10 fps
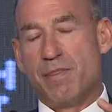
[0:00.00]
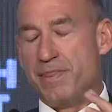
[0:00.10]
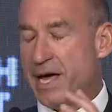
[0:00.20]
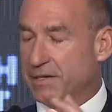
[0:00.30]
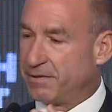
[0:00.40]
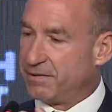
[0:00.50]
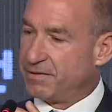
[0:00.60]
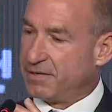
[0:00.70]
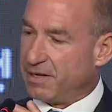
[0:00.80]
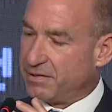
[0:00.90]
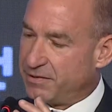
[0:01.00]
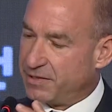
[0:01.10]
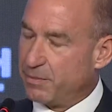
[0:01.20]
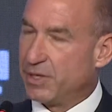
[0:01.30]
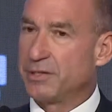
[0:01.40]
that's a
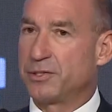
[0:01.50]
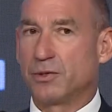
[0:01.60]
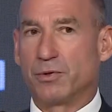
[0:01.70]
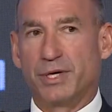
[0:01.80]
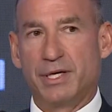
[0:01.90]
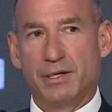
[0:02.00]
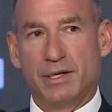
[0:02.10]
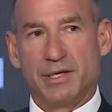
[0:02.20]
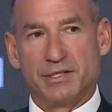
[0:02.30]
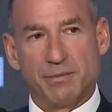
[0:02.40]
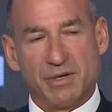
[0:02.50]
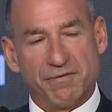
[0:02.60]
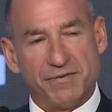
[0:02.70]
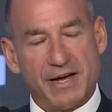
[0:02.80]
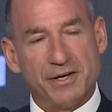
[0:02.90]
similar story, a similar
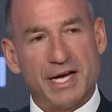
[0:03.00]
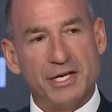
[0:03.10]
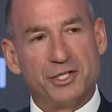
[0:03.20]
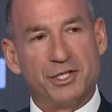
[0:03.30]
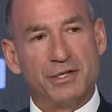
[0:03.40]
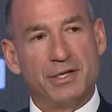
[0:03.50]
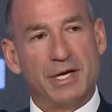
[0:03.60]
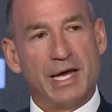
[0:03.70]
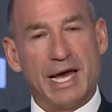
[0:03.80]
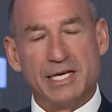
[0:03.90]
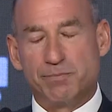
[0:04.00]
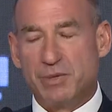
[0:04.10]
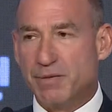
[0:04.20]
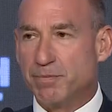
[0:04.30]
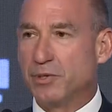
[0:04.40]
foundation has
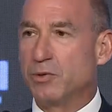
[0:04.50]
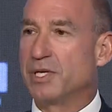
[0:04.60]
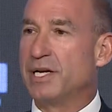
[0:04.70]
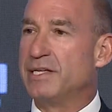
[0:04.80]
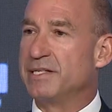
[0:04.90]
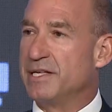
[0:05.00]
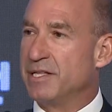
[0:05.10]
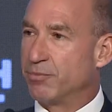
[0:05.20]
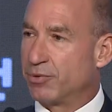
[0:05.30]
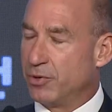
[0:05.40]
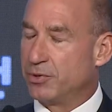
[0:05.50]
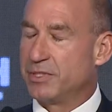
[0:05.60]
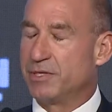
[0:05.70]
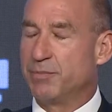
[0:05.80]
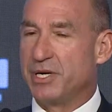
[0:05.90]
been built and is in the
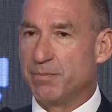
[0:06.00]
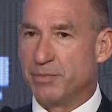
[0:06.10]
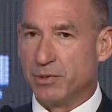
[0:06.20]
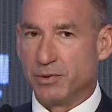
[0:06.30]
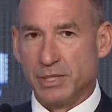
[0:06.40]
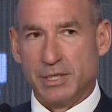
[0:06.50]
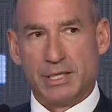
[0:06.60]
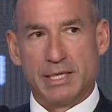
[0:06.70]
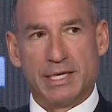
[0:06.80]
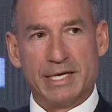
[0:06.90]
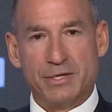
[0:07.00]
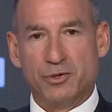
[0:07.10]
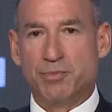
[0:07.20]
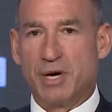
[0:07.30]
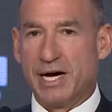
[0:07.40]
process of being built in
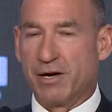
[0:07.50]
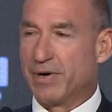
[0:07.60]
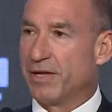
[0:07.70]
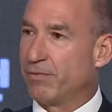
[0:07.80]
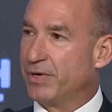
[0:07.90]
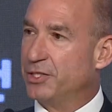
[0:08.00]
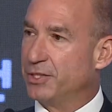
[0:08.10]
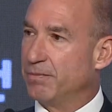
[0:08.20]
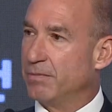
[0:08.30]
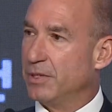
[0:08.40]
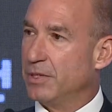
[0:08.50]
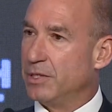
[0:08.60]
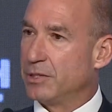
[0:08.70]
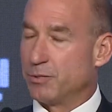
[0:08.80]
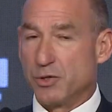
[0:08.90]
Dubai and around the region.
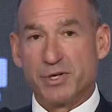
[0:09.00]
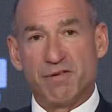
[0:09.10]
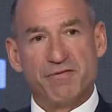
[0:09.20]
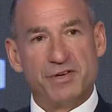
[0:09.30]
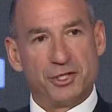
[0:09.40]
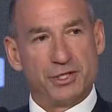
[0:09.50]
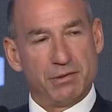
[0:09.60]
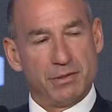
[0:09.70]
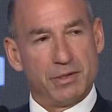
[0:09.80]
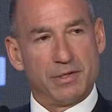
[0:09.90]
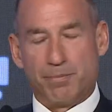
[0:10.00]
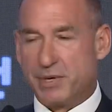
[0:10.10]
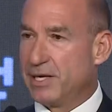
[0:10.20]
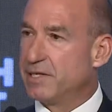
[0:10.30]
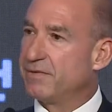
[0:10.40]
So when you look at the vision, the
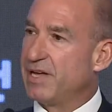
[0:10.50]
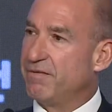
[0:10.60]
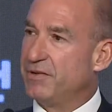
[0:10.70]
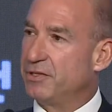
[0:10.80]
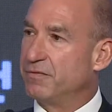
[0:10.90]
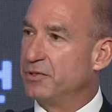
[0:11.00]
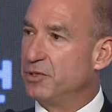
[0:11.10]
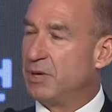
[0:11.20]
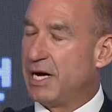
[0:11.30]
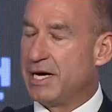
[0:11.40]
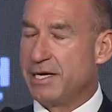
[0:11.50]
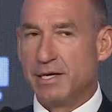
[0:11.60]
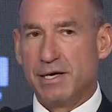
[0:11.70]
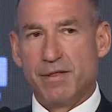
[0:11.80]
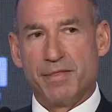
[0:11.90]
pillars of that vision for Dubai,
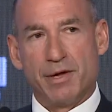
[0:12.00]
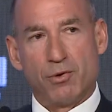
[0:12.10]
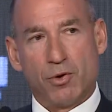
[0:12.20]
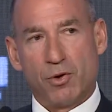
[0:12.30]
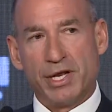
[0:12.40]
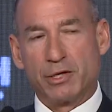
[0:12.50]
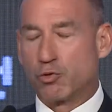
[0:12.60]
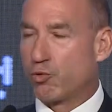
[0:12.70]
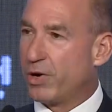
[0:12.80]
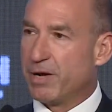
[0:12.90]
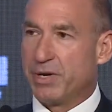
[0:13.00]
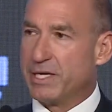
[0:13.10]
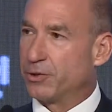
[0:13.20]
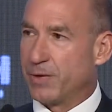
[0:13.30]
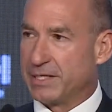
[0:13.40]
they're all incredibly
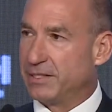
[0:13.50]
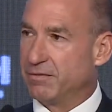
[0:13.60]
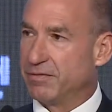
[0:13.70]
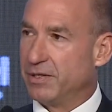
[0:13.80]
attractive